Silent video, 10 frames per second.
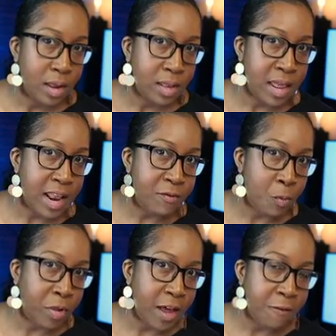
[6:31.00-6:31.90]
then if you
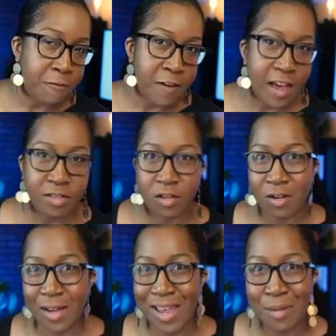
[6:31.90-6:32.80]
play it
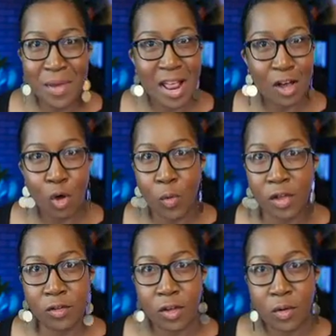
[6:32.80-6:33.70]
faster, it may not go well
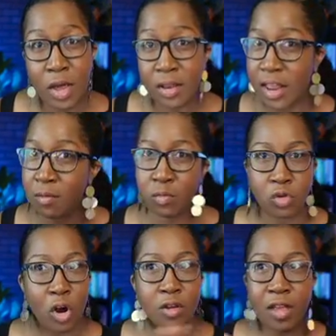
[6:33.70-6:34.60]
to you. Then
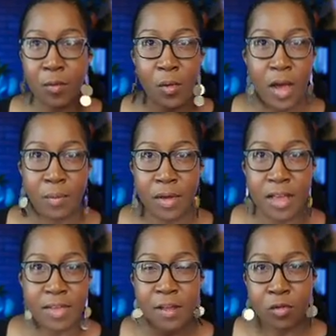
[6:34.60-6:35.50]
turn the tempo up.
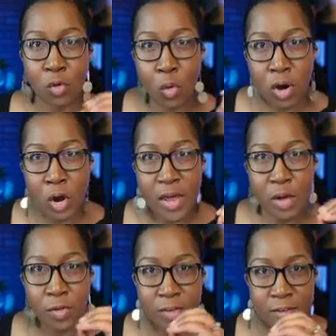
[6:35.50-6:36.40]
Instead of quarter note
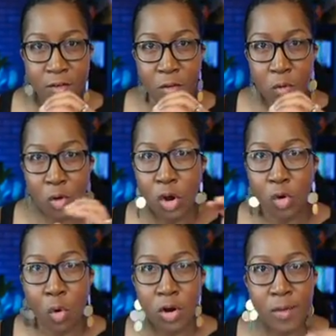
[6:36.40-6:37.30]
equals 62, go to
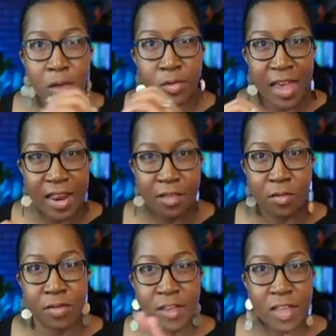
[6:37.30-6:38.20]
quarter note equals 82
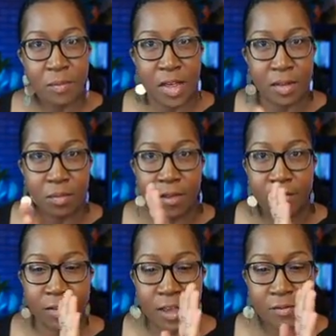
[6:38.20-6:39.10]
and see
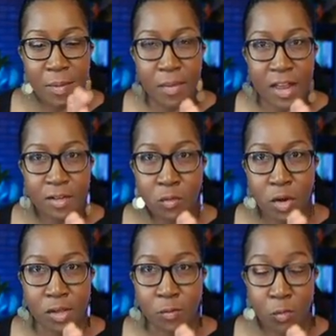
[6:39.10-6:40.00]
if they match the
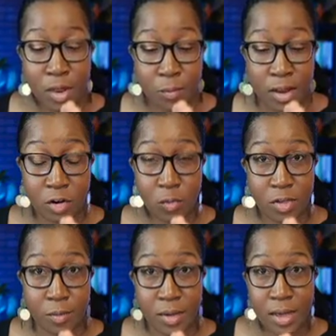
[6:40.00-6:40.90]
rhythm.
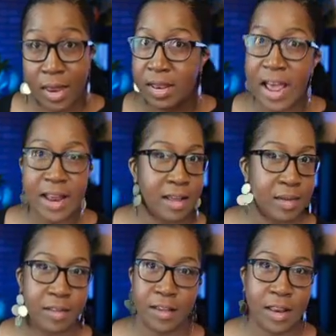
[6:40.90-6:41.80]
9 times
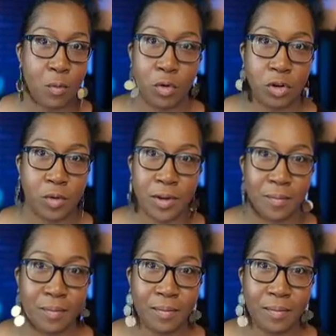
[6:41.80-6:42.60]
out of 10, they won't do it.